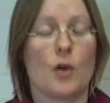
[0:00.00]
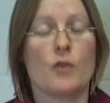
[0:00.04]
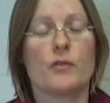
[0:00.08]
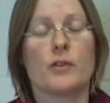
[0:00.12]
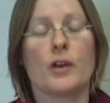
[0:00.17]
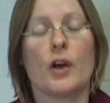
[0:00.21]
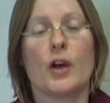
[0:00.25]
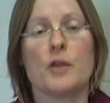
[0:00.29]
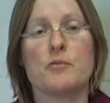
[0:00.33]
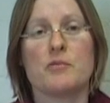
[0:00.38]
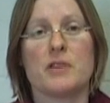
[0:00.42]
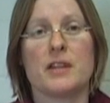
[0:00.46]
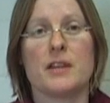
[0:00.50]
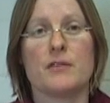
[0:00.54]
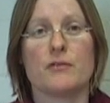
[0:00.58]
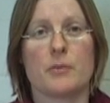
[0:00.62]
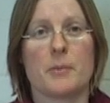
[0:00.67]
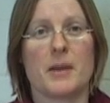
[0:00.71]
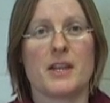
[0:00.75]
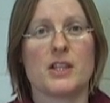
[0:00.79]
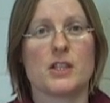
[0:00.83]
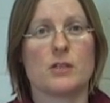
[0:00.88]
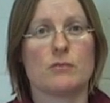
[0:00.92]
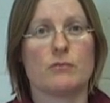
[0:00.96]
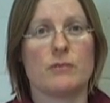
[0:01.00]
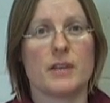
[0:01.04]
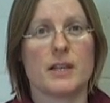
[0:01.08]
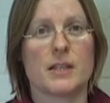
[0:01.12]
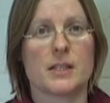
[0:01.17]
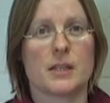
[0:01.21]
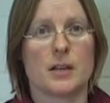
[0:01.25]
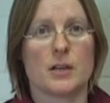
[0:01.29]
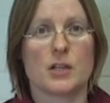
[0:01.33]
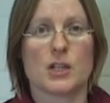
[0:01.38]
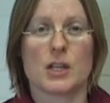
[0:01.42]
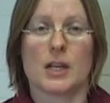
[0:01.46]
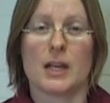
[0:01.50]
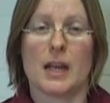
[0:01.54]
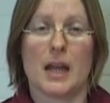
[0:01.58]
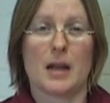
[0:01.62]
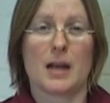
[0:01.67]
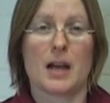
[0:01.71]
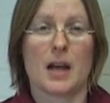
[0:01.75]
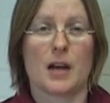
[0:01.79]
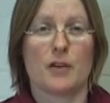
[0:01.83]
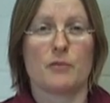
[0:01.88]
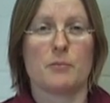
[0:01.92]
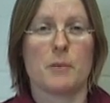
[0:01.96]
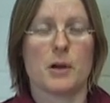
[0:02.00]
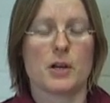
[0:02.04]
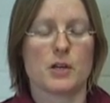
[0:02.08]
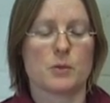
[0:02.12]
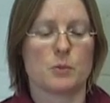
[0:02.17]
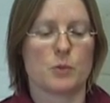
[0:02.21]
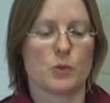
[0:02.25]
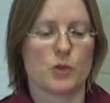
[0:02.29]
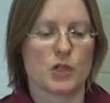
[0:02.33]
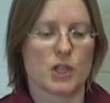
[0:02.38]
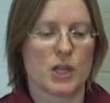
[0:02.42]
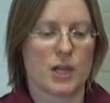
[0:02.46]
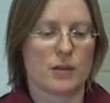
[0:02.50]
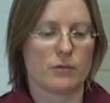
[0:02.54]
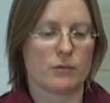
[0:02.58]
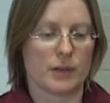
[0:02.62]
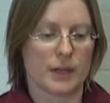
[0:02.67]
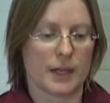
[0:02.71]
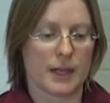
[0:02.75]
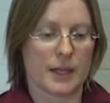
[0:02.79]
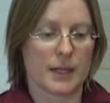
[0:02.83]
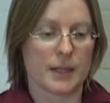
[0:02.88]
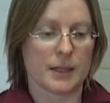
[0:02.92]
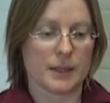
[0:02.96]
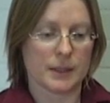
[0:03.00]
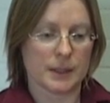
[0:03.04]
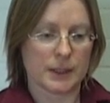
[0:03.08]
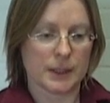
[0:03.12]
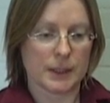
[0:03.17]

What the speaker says: library and information research kind of much more generally.